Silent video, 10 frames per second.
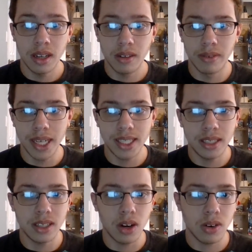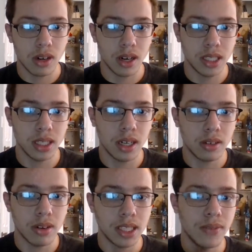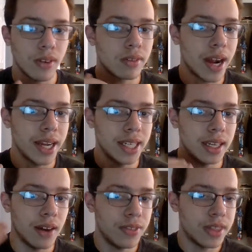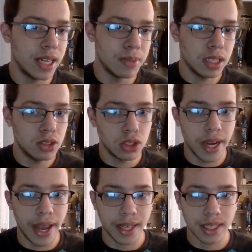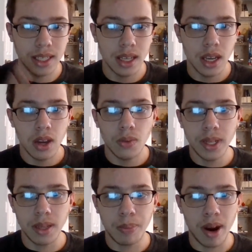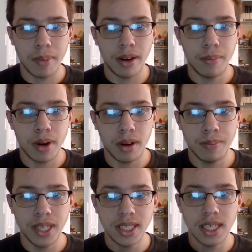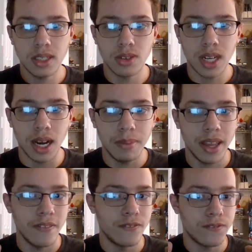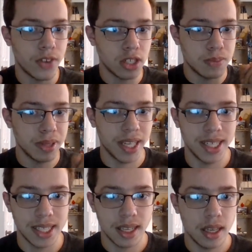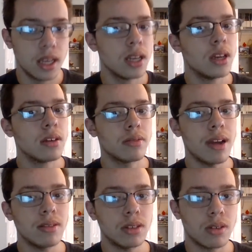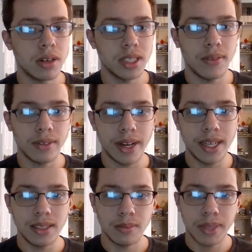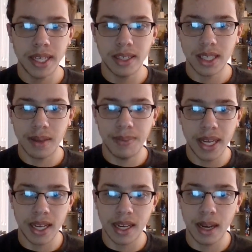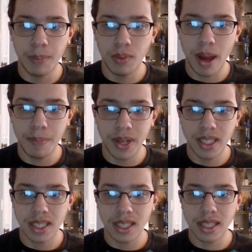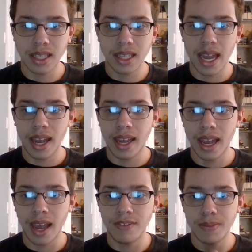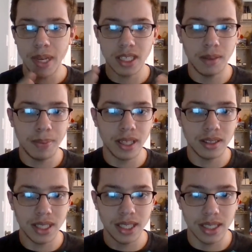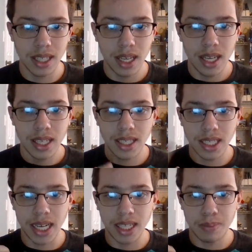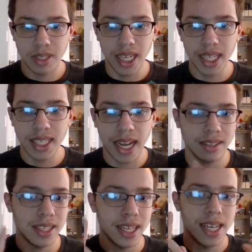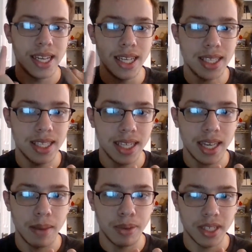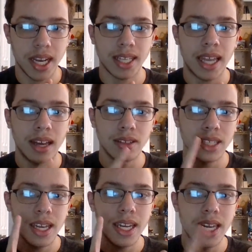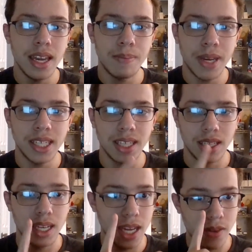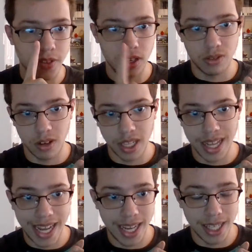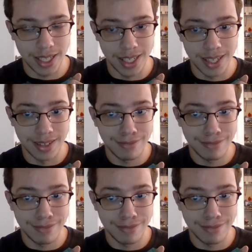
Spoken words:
races go-karts across a variety of themed tracks, with the primary purpose is to come in first place. Throughout the course of the race, players can pick up weapons that have special abilities, such as projectiles, heat-seeking projectiles, EMPs, and even grenades.